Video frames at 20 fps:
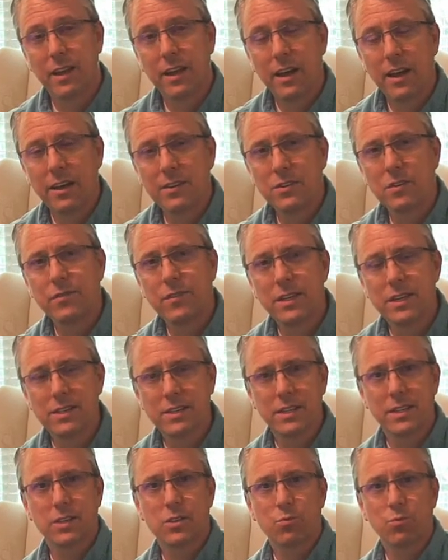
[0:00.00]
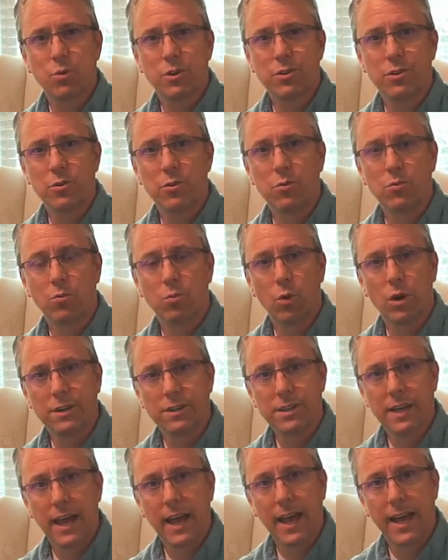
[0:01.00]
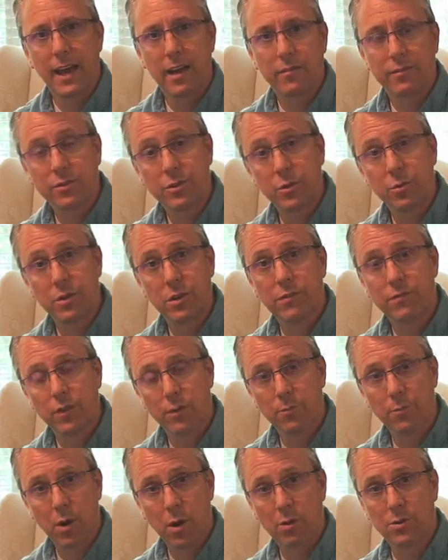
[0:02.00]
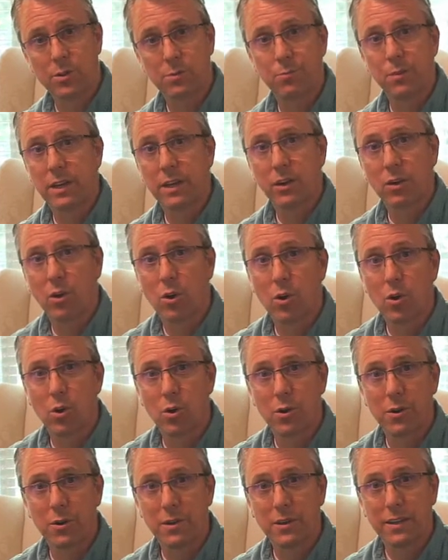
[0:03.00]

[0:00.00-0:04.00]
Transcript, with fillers: A divisi is when you want to have two different parts being heard.